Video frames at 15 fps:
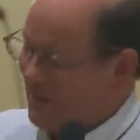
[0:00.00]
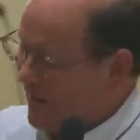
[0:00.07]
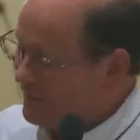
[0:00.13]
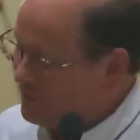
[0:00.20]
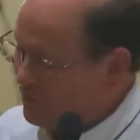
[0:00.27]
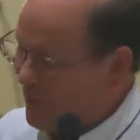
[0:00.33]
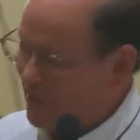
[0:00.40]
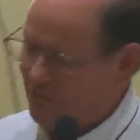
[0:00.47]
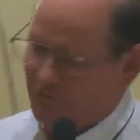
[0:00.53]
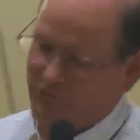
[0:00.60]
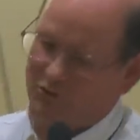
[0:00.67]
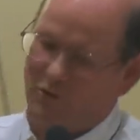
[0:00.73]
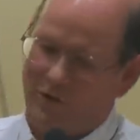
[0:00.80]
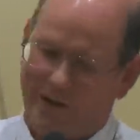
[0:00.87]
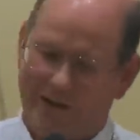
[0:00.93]
I said, "Why don't
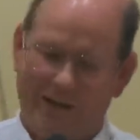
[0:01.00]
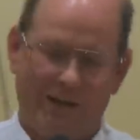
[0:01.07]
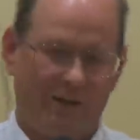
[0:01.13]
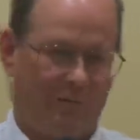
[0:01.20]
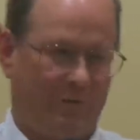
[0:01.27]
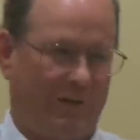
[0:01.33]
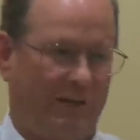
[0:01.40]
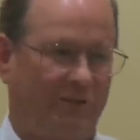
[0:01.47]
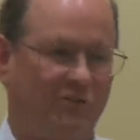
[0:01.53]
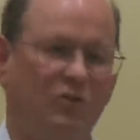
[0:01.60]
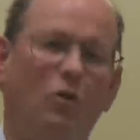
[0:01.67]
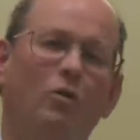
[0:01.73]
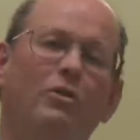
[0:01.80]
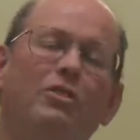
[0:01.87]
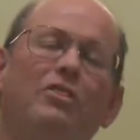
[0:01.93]
you go on ahead of me?" She
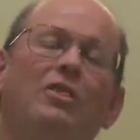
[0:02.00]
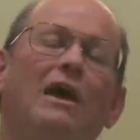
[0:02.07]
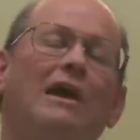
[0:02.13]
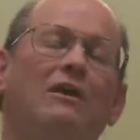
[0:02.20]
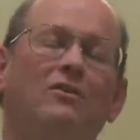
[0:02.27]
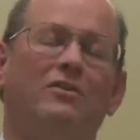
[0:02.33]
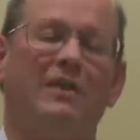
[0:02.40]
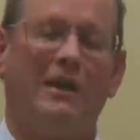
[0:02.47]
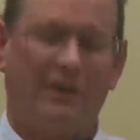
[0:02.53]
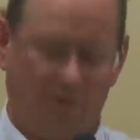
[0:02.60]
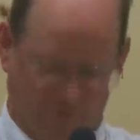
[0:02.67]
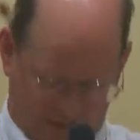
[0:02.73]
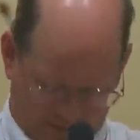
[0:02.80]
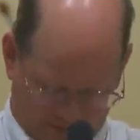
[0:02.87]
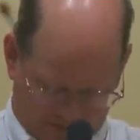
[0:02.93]
goes, "Oh, thank you, thank
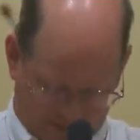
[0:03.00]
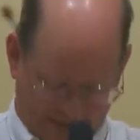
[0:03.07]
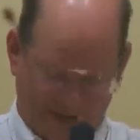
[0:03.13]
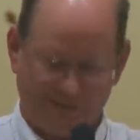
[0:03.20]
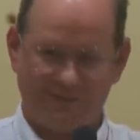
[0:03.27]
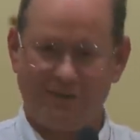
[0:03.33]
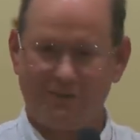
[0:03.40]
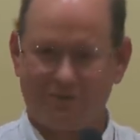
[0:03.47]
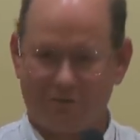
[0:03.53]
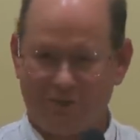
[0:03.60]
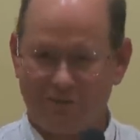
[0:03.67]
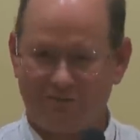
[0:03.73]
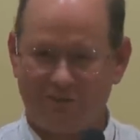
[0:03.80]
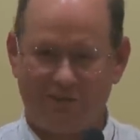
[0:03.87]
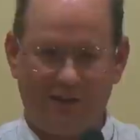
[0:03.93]
you." I said, I said to her,
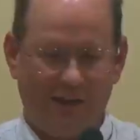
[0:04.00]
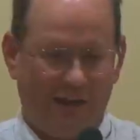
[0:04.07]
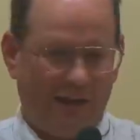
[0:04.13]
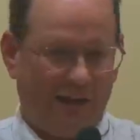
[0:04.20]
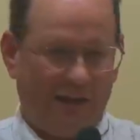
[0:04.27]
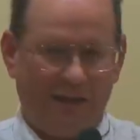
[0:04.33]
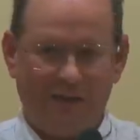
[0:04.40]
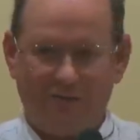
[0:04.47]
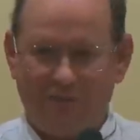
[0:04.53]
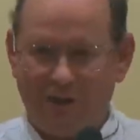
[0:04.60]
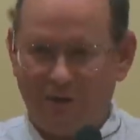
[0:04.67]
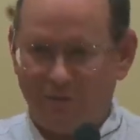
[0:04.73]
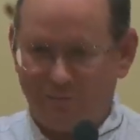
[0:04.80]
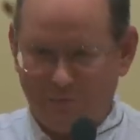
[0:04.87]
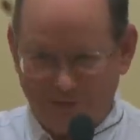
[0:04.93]
I said, "If I
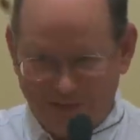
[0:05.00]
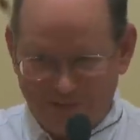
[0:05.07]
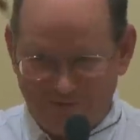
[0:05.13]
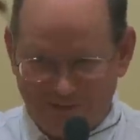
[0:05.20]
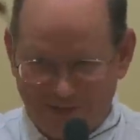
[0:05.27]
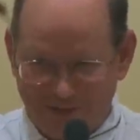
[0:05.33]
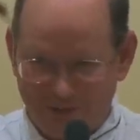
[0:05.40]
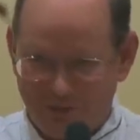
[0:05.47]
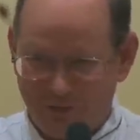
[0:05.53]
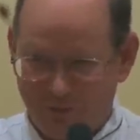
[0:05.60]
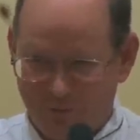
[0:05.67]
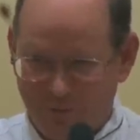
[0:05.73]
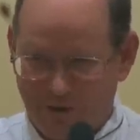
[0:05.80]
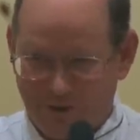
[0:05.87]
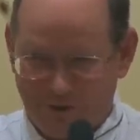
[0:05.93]
don't believe it, I
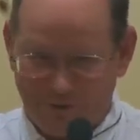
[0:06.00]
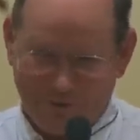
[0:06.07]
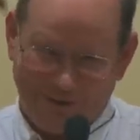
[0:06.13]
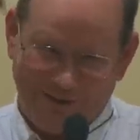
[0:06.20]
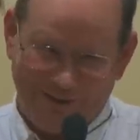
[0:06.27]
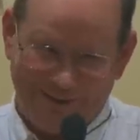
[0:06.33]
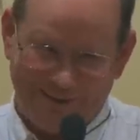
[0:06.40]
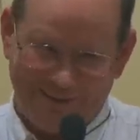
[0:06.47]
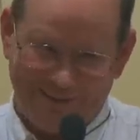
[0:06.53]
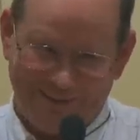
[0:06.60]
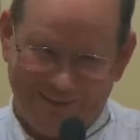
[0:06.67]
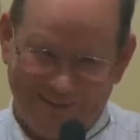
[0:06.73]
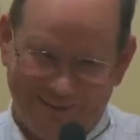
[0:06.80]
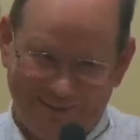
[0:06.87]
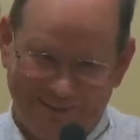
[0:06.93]
shouldn't wear it, right?"
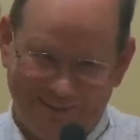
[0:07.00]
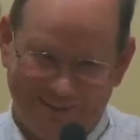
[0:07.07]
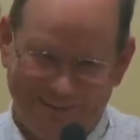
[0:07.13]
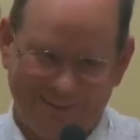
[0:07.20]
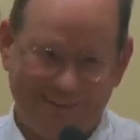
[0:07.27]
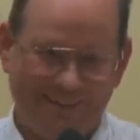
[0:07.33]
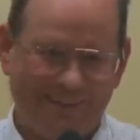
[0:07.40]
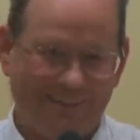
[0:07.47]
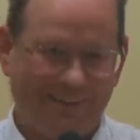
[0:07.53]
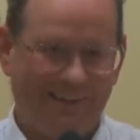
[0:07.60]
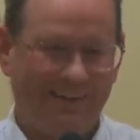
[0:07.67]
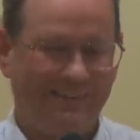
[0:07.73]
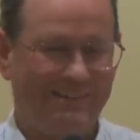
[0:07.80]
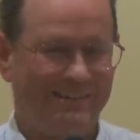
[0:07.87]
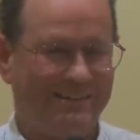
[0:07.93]

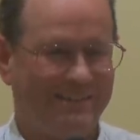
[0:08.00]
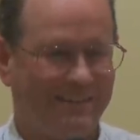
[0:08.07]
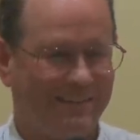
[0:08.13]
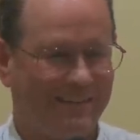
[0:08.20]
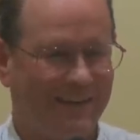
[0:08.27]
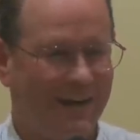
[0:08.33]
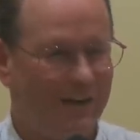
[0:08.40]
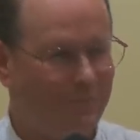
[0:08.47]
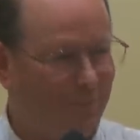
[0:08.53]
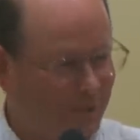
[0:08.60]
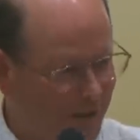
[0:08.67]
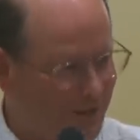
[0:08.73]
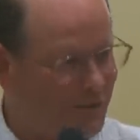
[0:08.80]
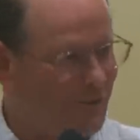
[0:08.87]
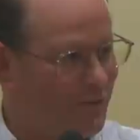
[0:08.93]
And she said, "God
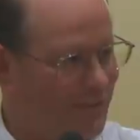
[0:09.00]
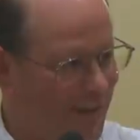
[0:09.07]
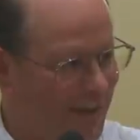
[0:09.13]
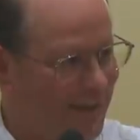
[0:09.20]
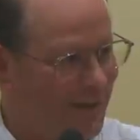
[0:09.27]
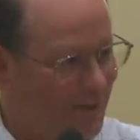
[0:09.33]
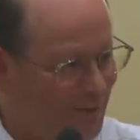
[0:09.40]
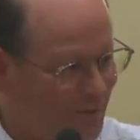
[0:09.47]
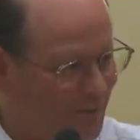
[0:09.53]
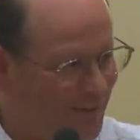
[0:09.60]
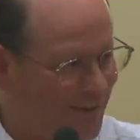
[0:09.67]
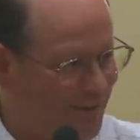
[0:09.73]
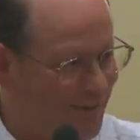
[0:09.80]
bless you, thank you.